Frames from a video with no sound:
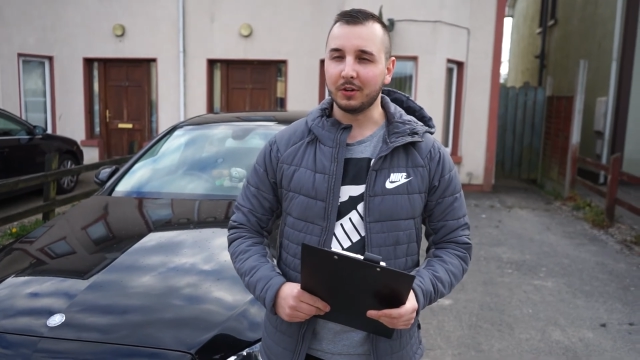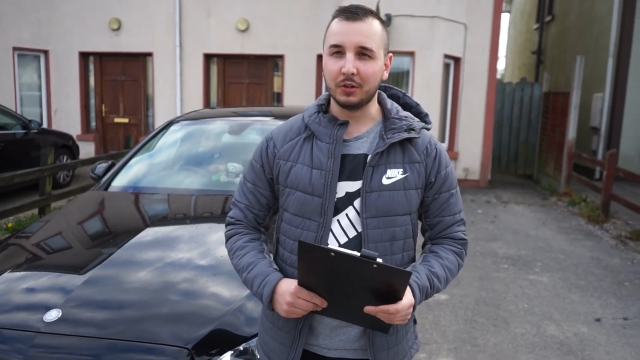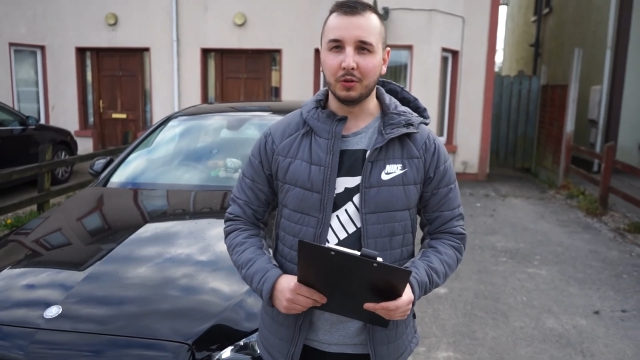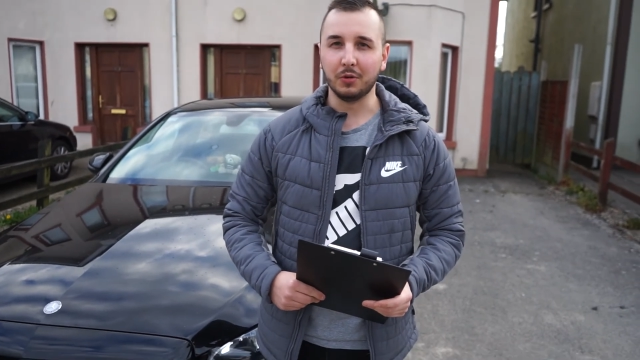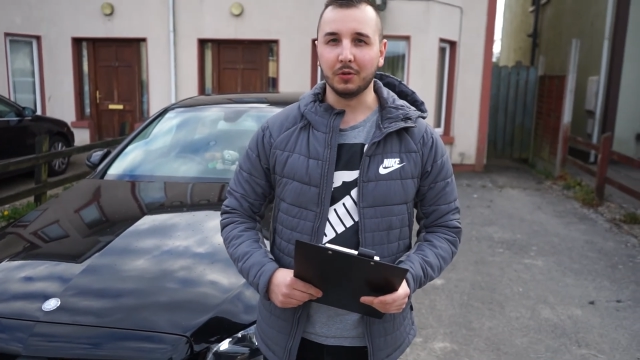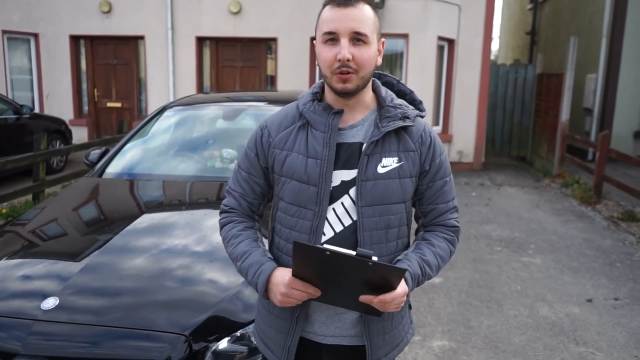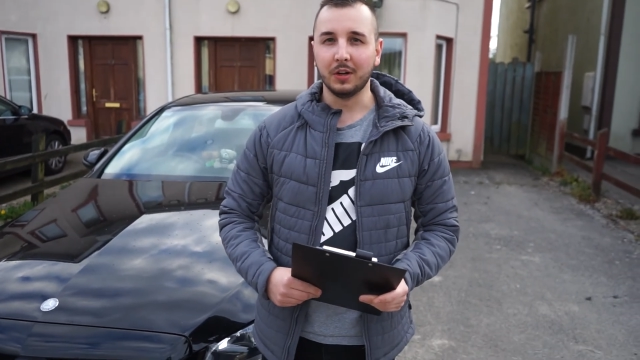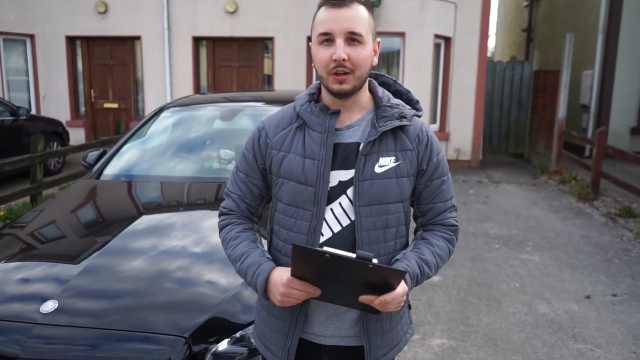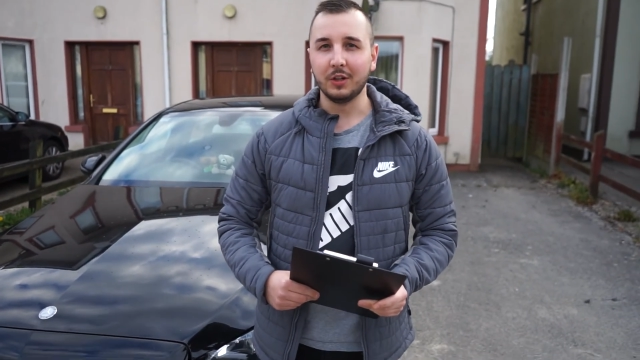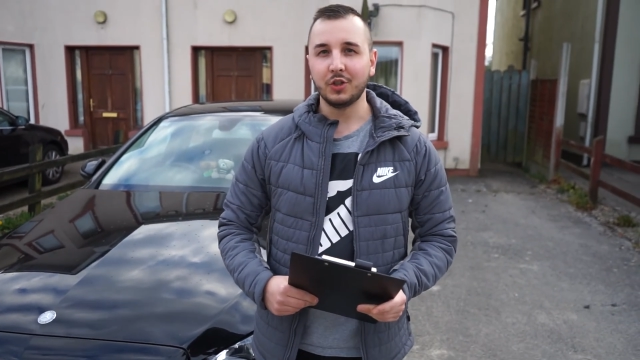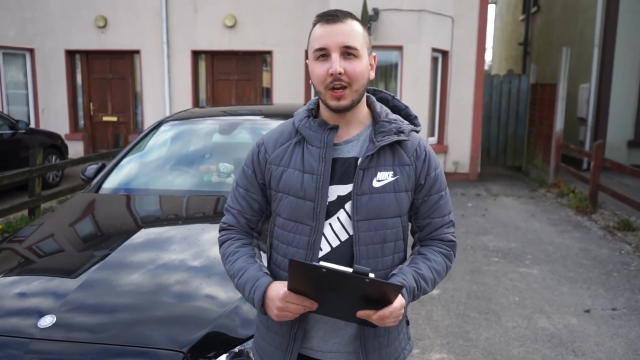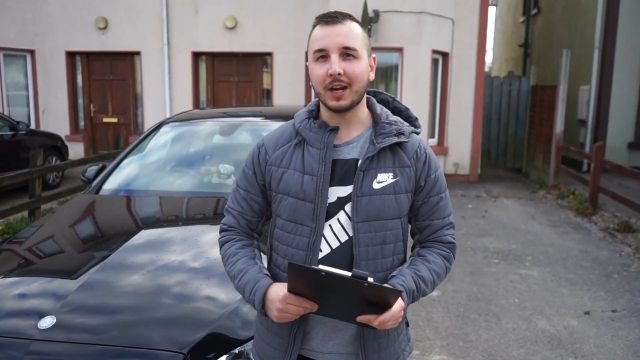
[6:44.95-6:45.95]
to
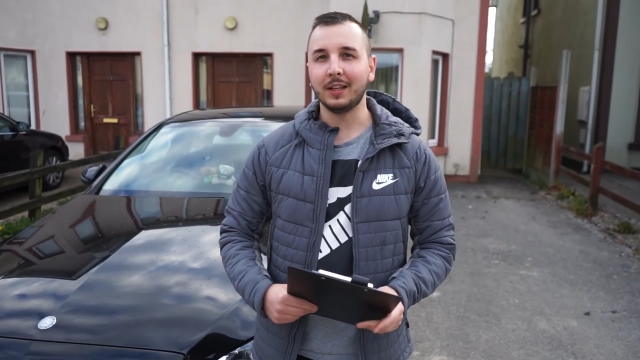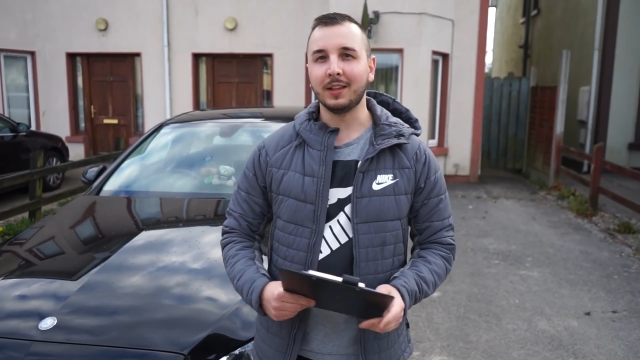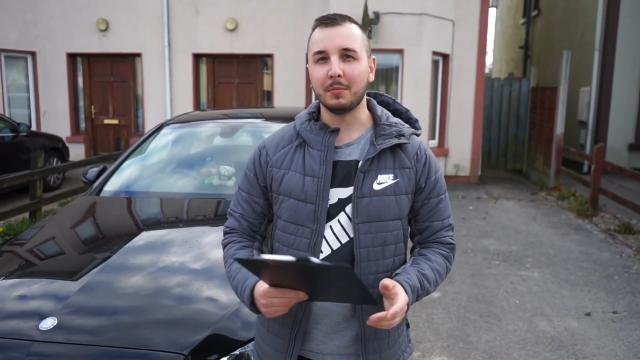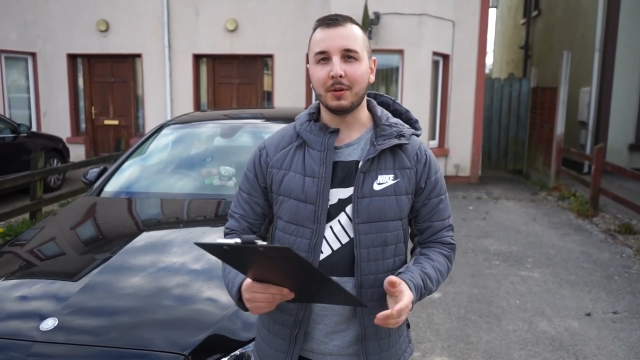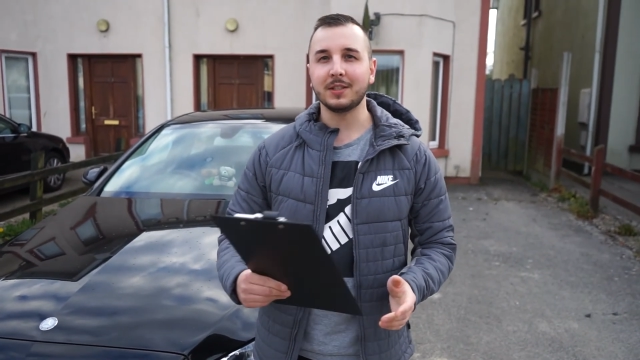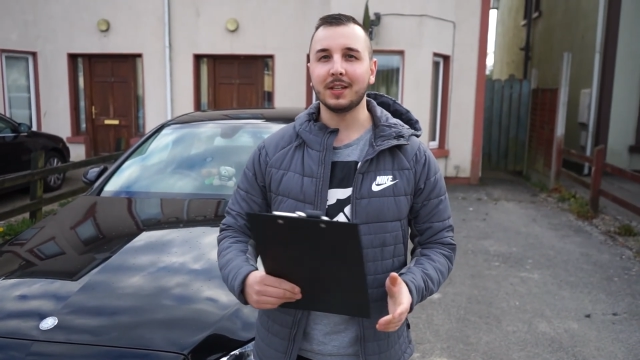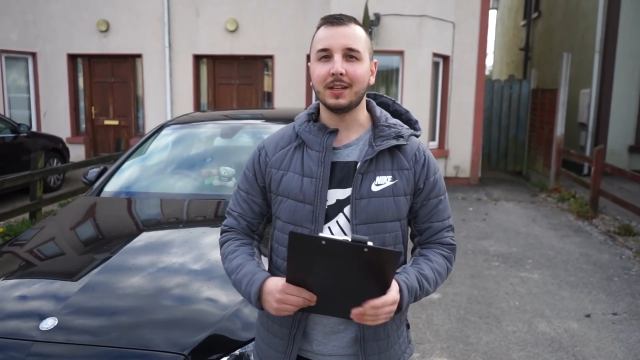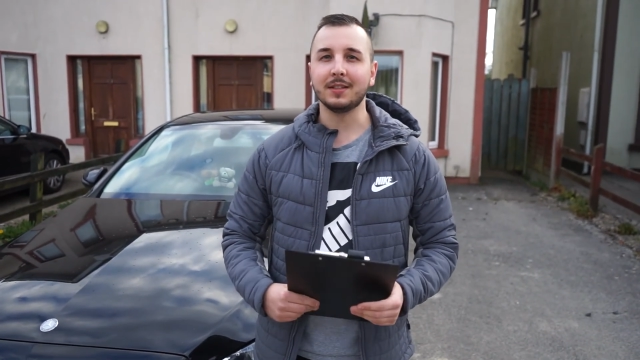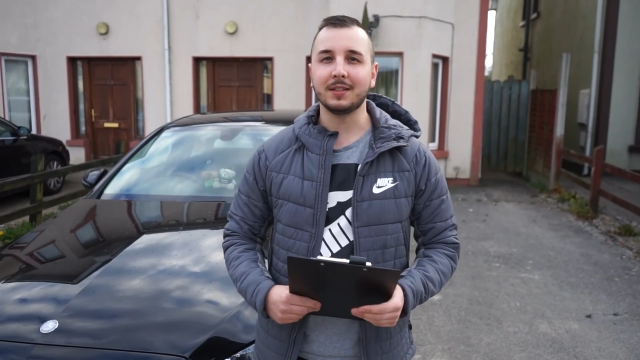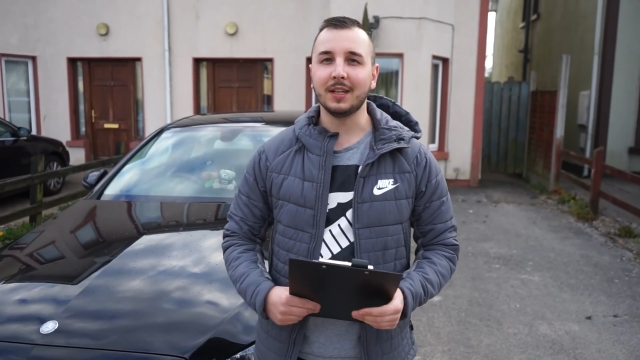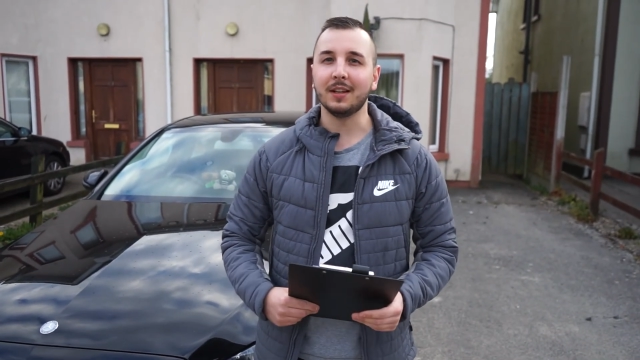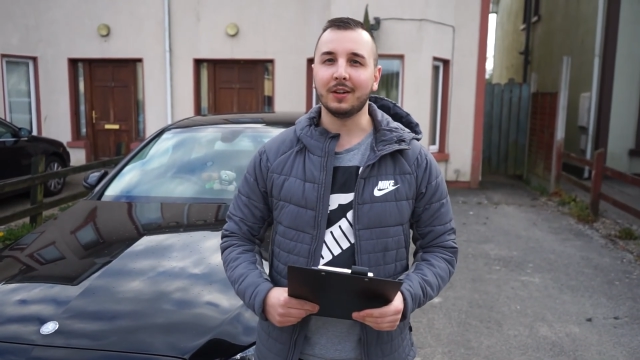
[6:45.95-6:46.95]
check it in a Mercedes
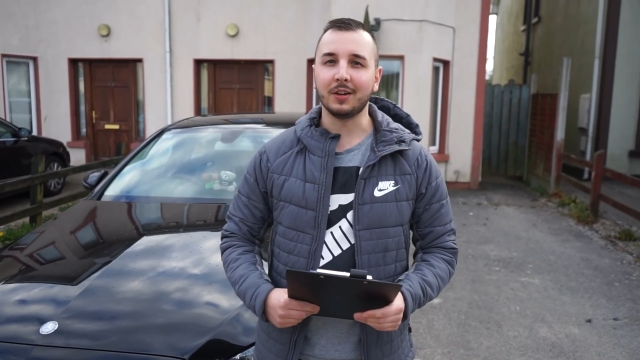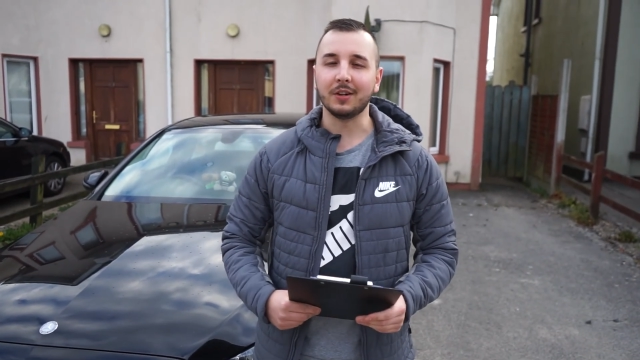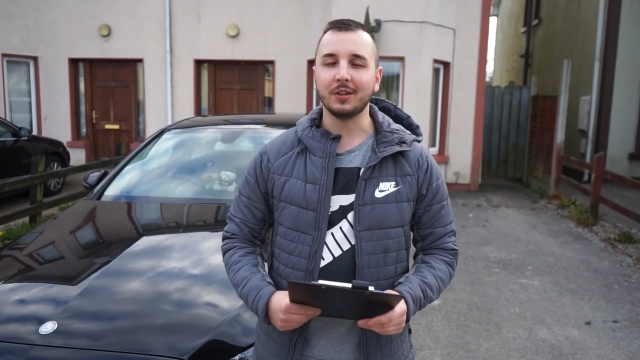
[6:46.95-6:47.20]
dealer